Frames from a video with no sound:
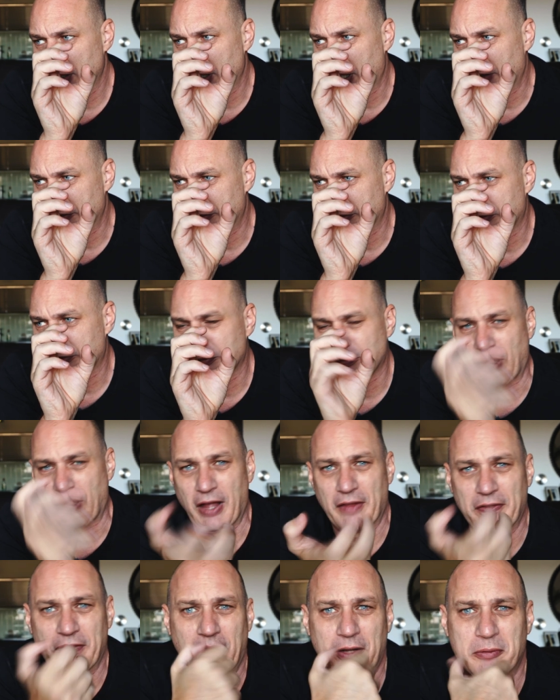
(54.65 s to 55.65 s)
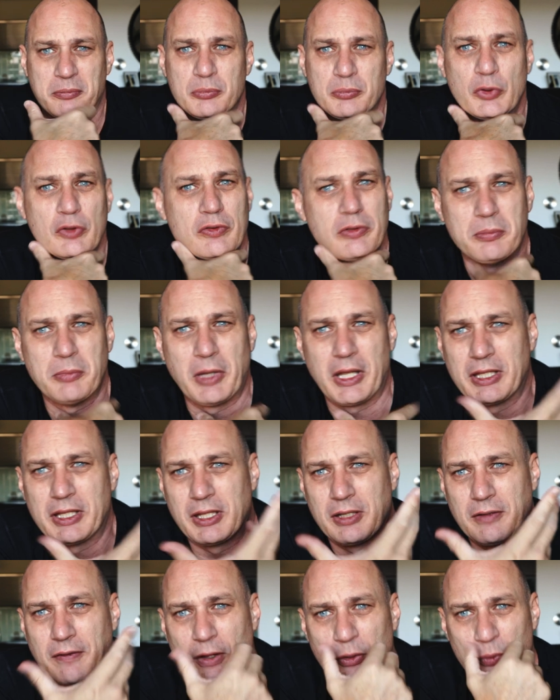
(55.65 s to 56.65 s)
I just find that movie
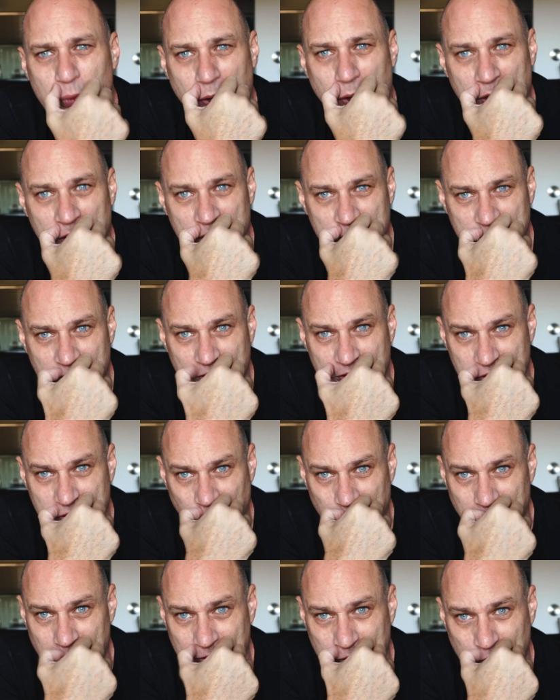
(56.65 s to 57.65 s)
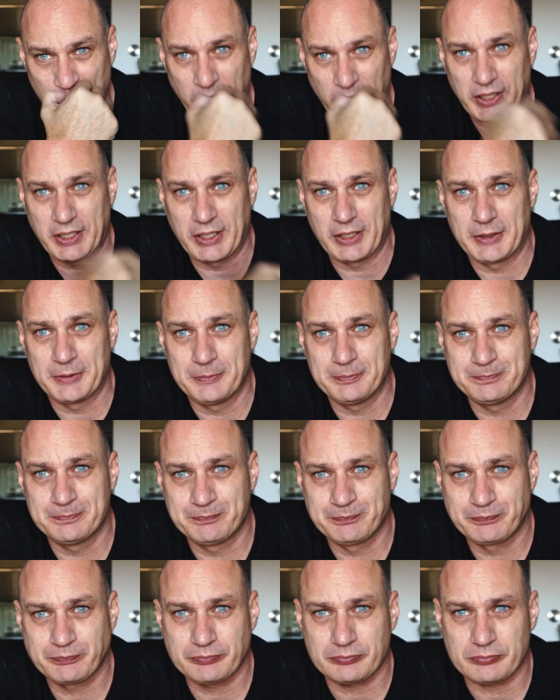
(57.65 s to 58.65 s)
making that way is just so much quicker.
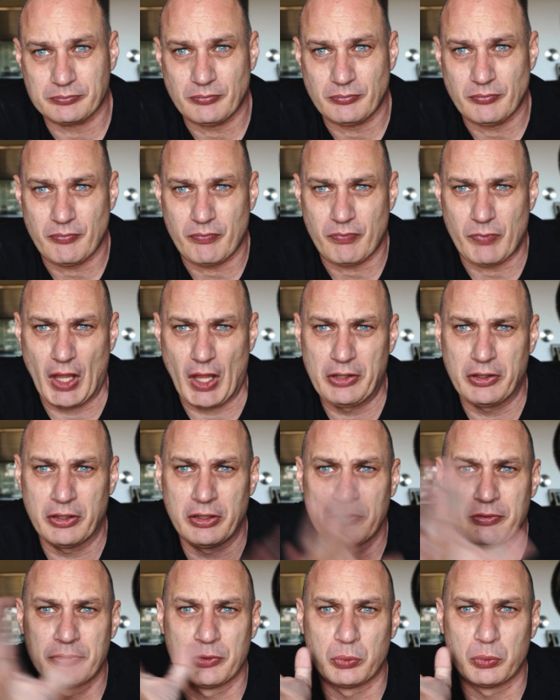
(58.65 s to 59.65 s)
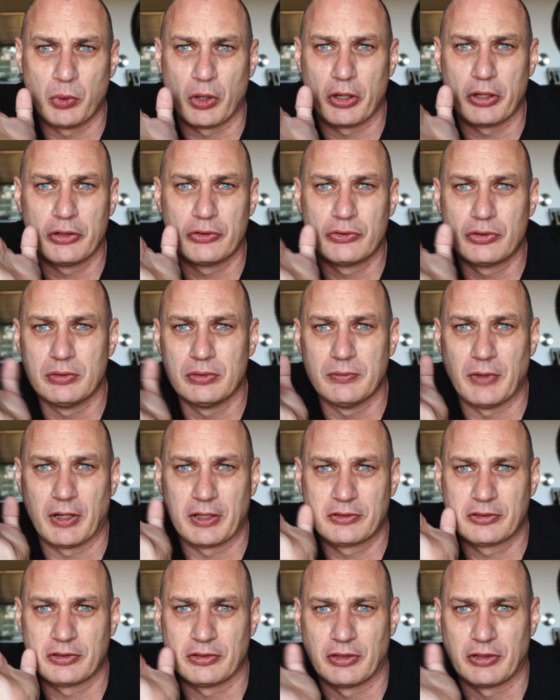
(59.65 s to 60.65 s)
I don't have to worry too much